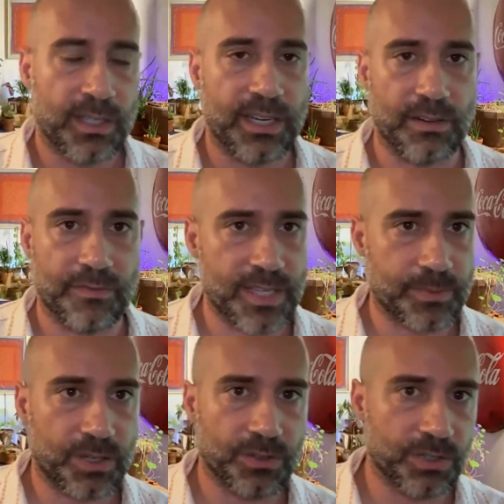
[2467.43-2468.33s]

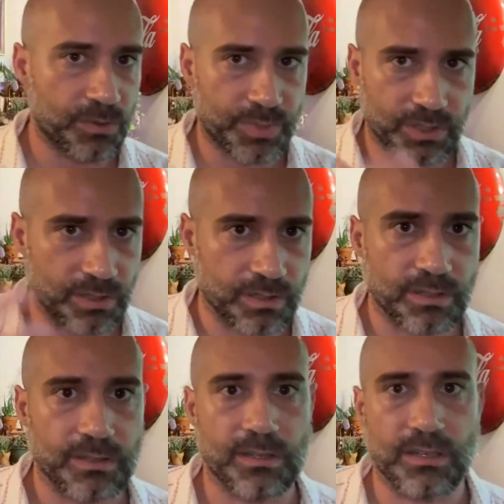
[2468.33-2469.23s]
Facebook groups
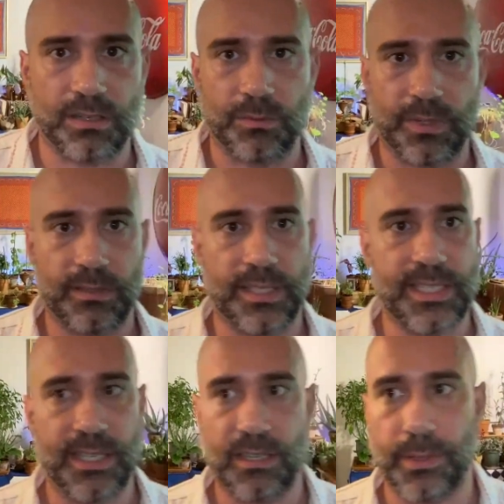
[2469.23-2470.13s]
or
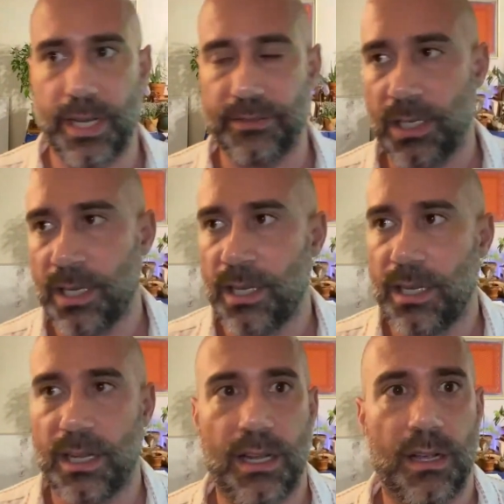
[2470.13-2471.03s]
LinkedIn or whatever.
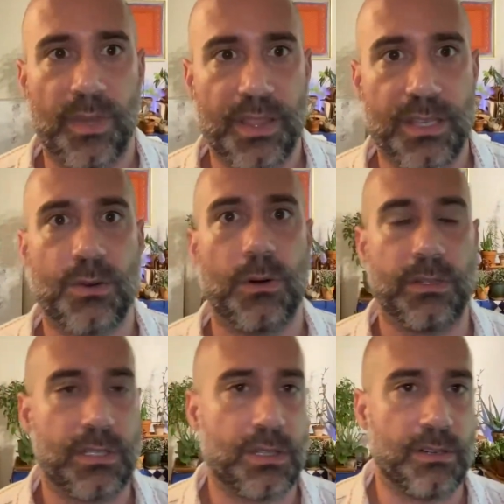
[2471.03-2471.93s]
And this quarter
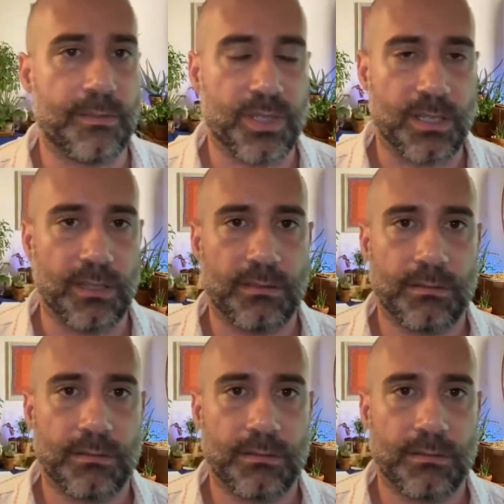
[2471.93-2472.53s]
it's 30%.